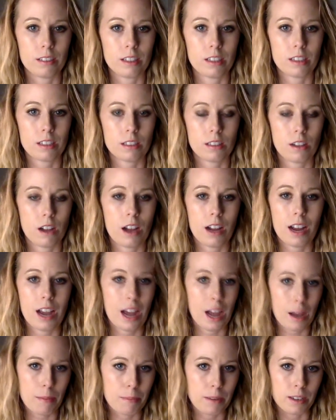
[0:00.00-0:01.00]
It's not
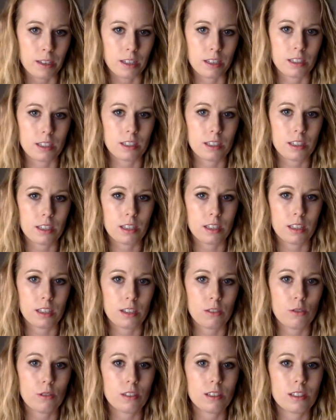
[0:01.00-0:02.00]
happiness.
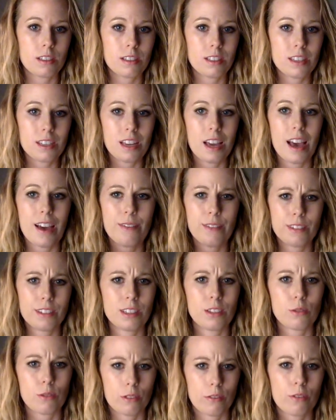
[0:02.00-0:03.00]
You can see
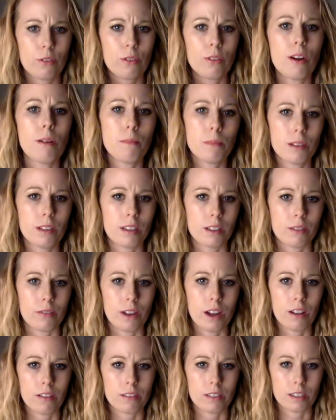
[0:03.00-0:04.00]
everything sort of crumbling
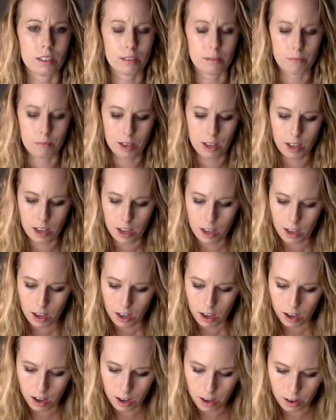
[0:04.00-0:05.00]
around him.
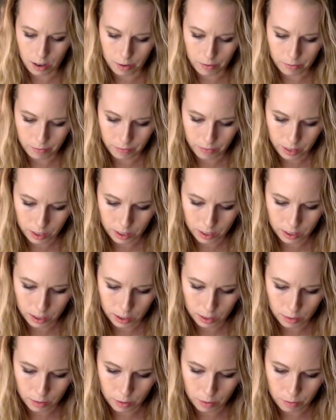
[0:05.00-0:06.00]
He
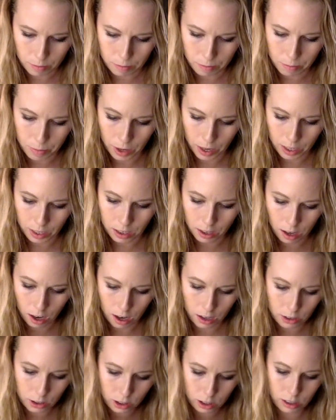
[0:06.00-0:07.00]
says, but
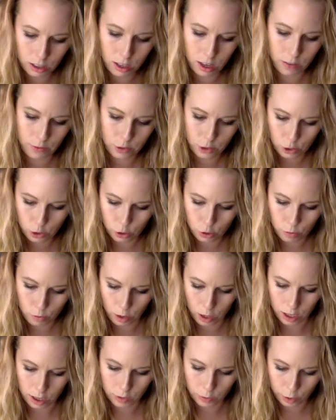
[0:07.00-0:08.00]
not to love too
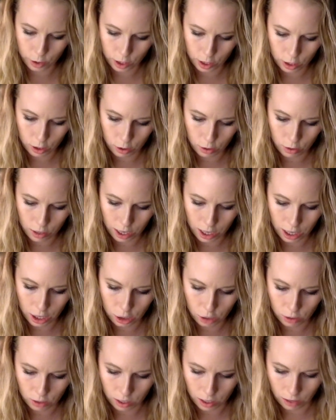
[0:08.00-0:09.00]
much, for he knew the
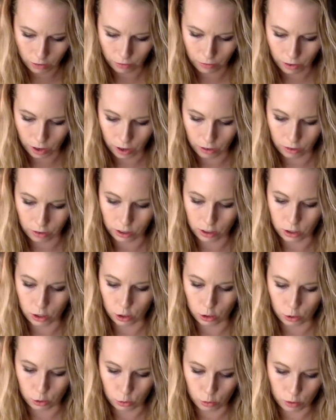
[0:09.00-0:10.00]
injury that a father can
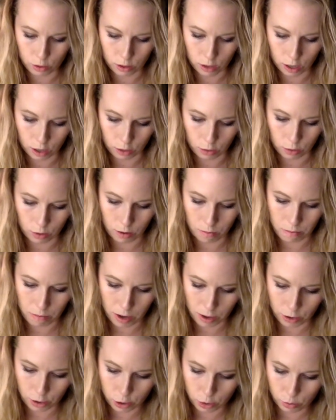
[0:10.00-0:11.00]
do to a daughter or a
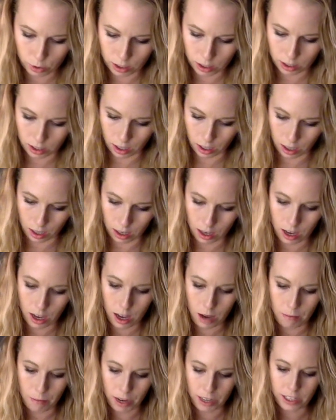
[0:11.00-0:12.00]
mother to a son
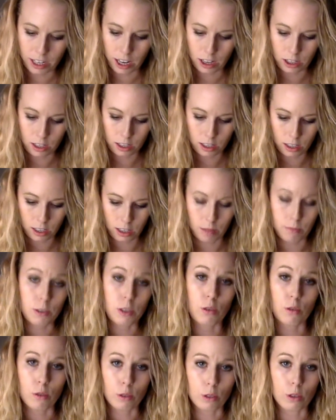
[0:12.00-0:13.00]
by attaching to them
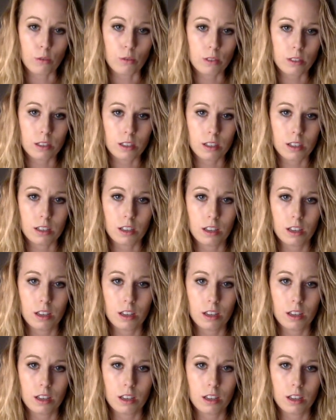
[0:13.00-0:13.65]
too closely.